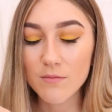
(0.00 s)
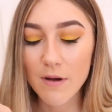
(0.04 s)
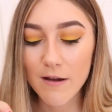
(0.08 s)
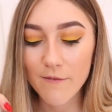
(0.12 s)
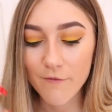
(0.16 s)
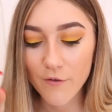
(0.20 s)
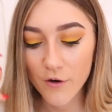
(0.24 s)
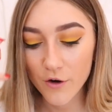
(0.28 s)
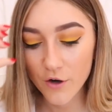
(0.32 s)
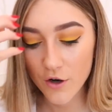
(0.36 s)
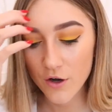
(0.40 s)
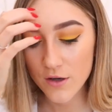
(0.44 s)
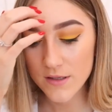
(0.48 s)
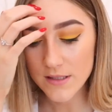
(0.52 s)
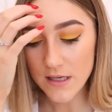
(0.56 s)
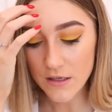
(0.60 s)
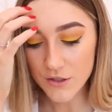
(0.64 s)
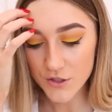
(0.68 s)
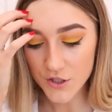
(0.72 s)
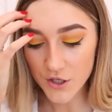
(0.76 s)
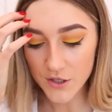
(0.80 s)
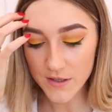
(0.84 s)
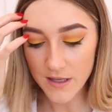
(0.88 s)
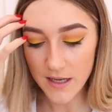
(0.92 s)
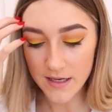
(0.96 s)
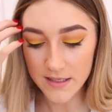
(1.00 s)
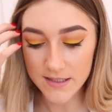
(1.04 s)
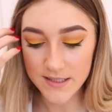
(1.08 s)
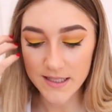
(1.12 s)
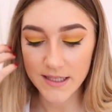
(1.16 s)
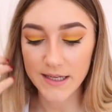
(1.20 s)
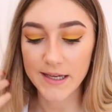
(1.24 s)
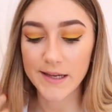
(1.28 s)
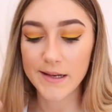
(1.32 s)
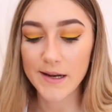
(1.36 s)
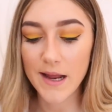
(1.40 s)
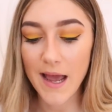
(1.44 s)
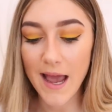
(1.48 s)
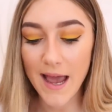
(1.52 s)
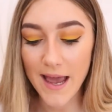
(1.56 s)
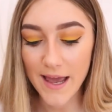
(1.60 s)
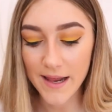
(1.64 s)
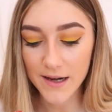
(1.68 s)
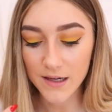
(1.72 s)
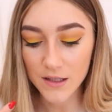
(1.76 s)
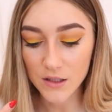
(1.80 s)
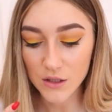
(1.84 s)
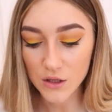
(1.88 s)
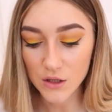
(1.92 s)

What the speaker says: my photos. I'll show you that in a second. And